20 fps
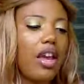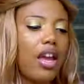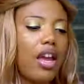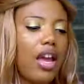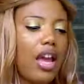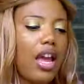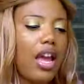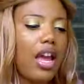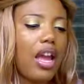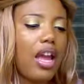
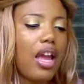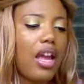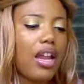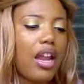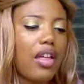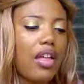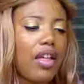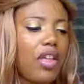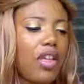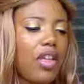And I
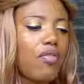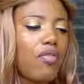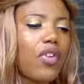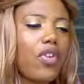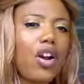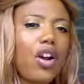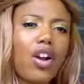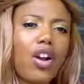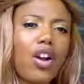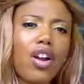think
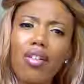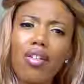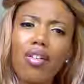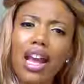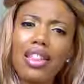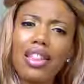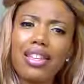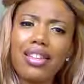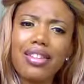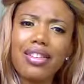Virgo got
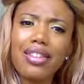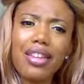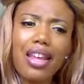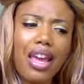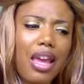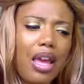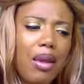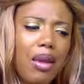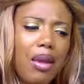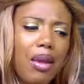the
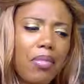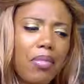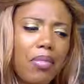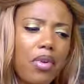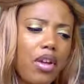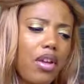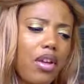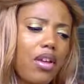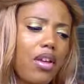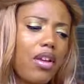same
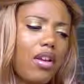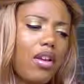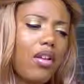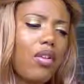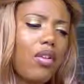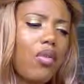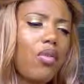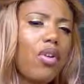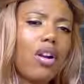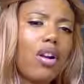
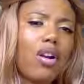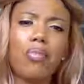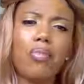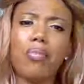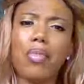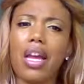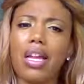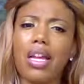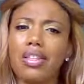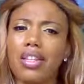oracle
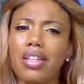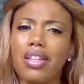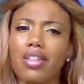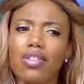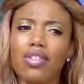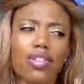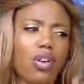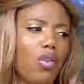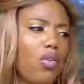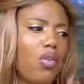message.
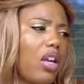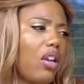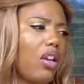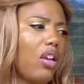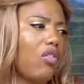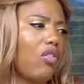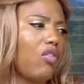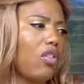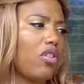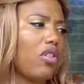So
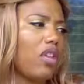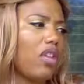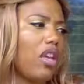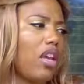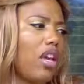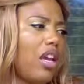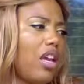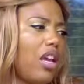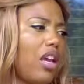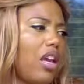
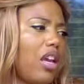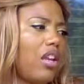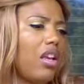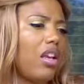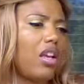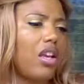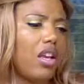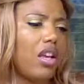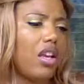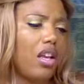interesting.
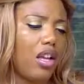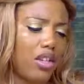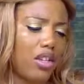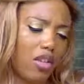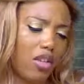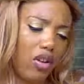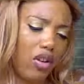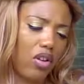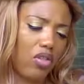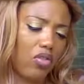So
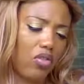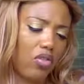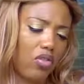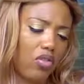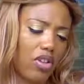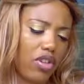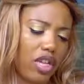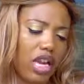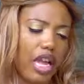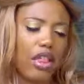interesting.
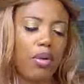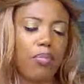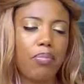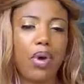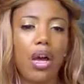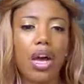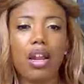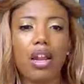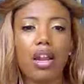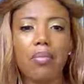And at the
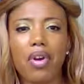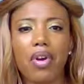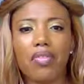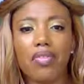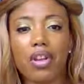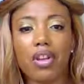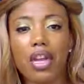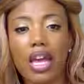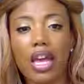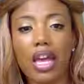bottom of the
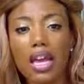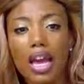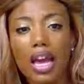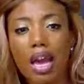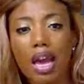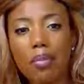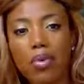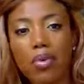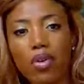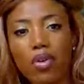deck,
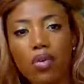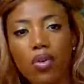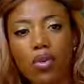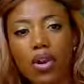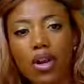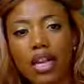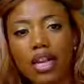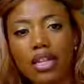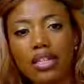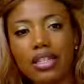Capricorn,
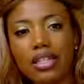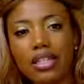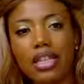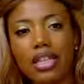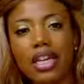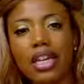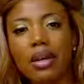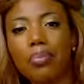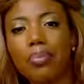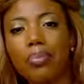is
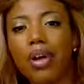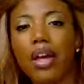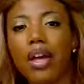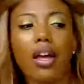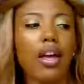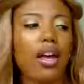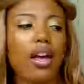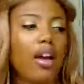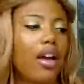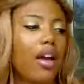leap
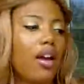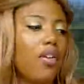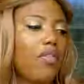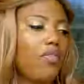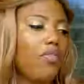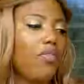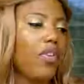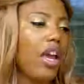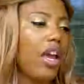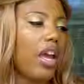of
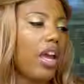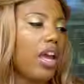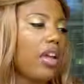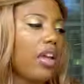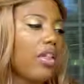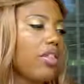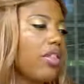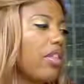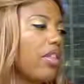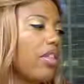
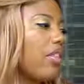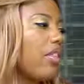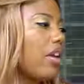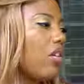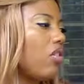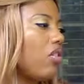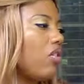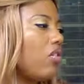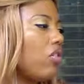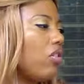faith. They
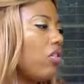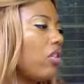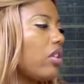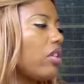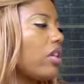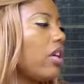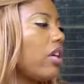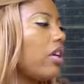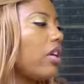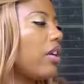sure
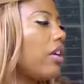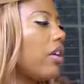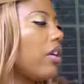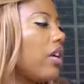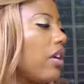did.